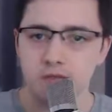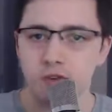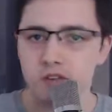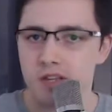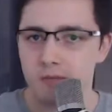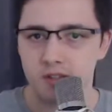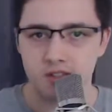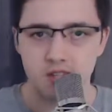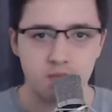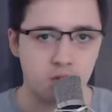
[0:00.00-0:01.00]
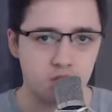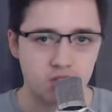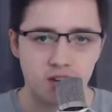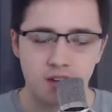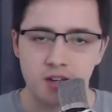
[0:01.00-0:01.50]
For example, you see
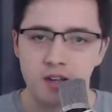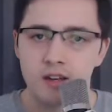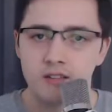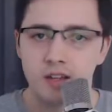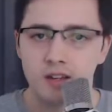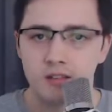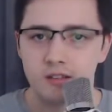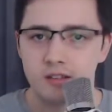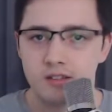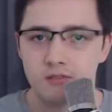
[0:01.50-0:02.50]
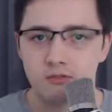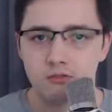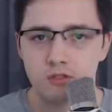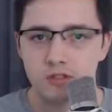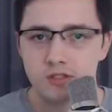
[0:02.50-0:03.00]
Bojack taking these
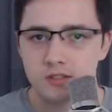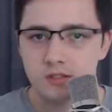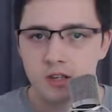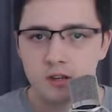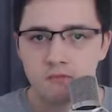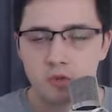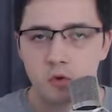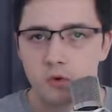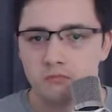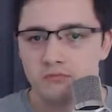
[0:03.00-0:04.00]
drugs or